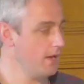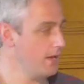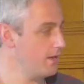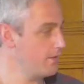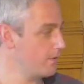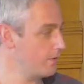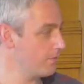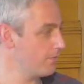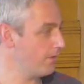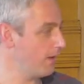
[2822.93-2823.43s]

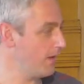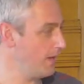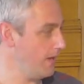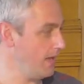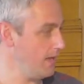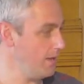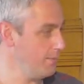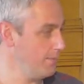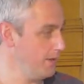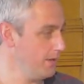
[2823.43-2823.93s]
either by
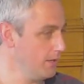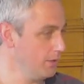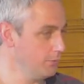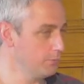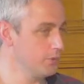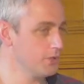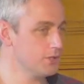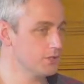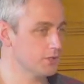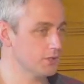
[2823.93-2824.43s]
email,
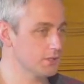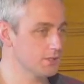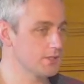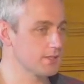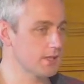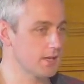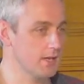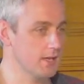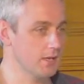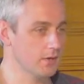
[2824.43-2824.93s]
which you'll
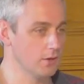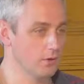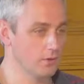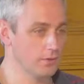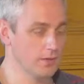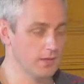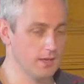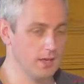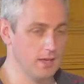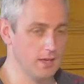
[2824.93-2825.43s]
see on
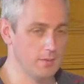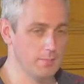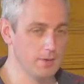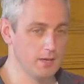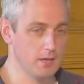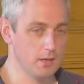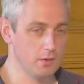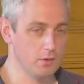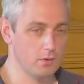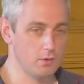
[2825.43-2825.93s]
the
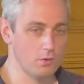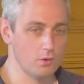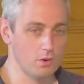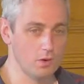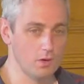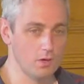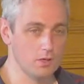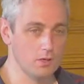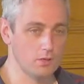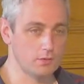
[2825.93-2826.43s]
email
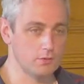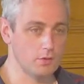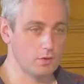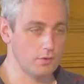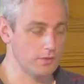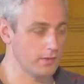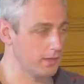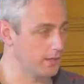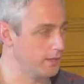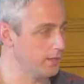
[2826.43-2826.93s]
or
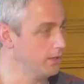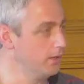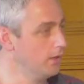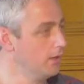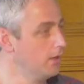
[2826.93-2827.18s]
on the